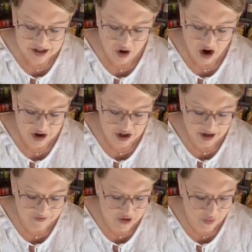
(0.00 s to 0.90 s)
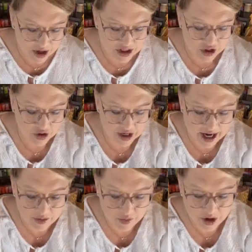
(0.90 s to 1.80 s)
So if you want to
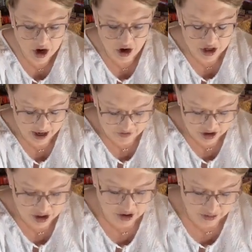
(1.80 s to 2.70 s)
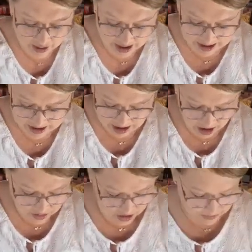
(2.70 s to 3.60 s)
create one, all you have to do is
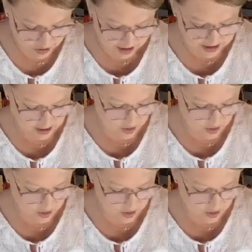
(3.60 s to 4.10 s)
go to, I'm trying to